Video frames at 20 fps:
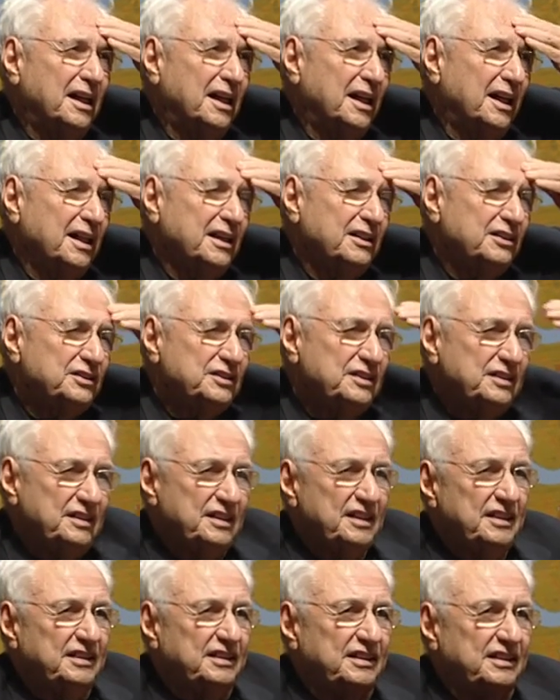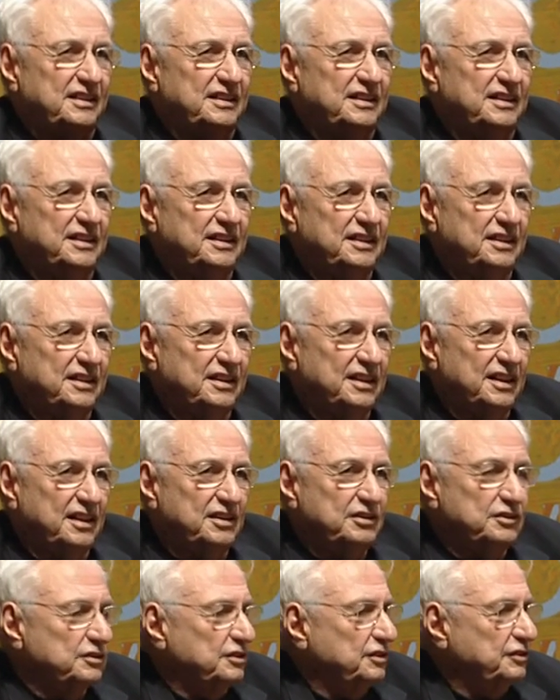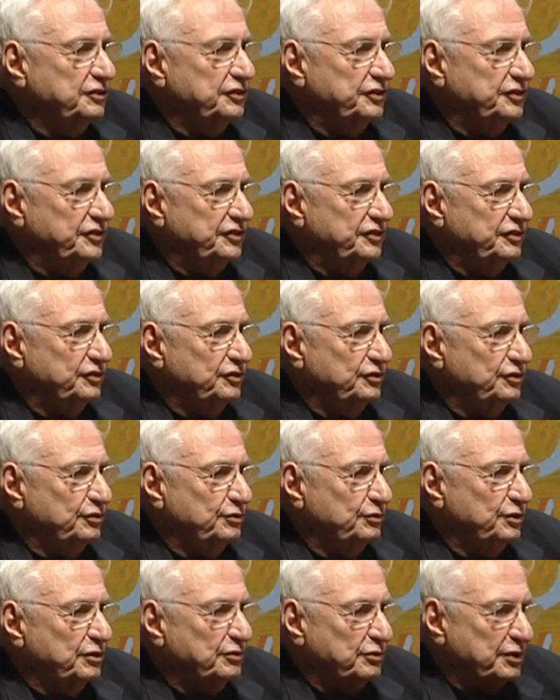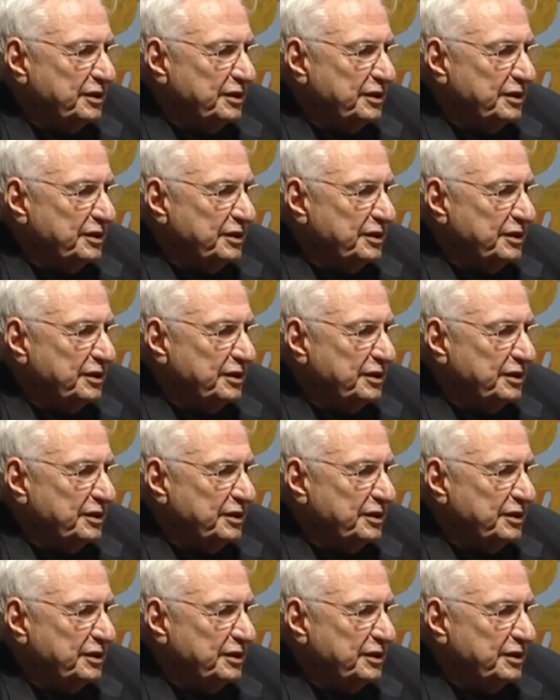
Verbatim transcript: I don't think, I don't know what